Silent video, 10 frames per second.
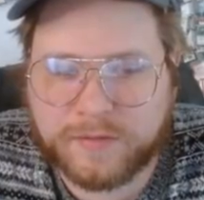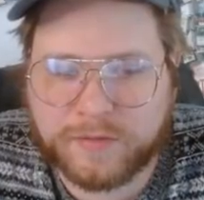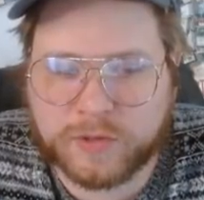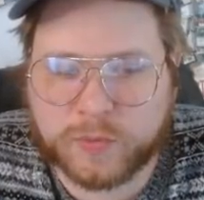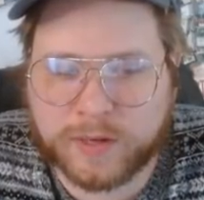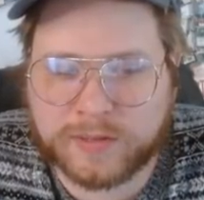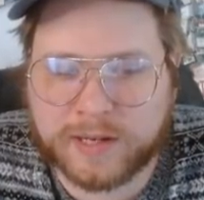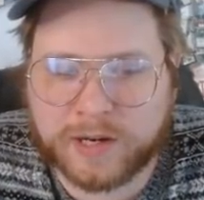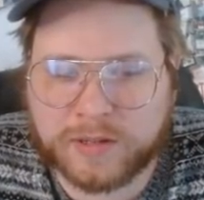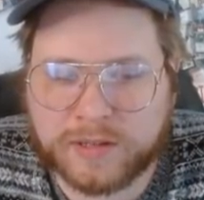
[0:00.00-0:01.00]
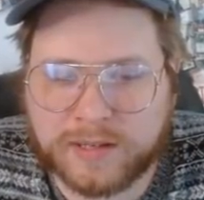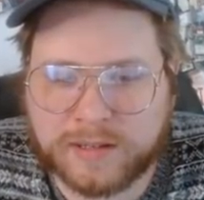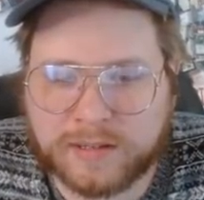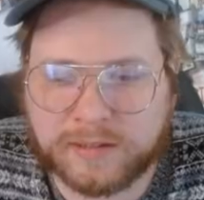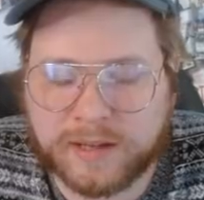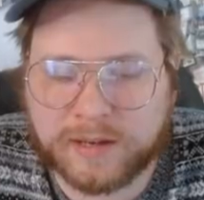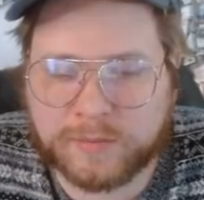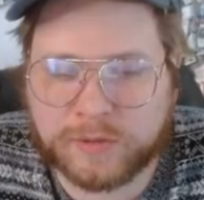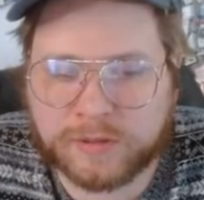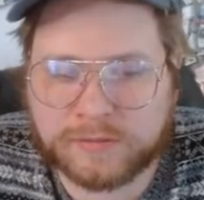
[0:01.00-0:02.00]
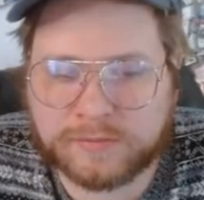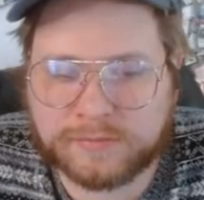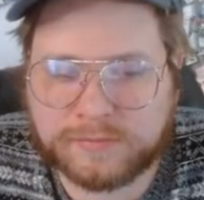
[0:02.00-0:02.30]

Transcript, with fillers: Fuse wear tear and then ending the hammer.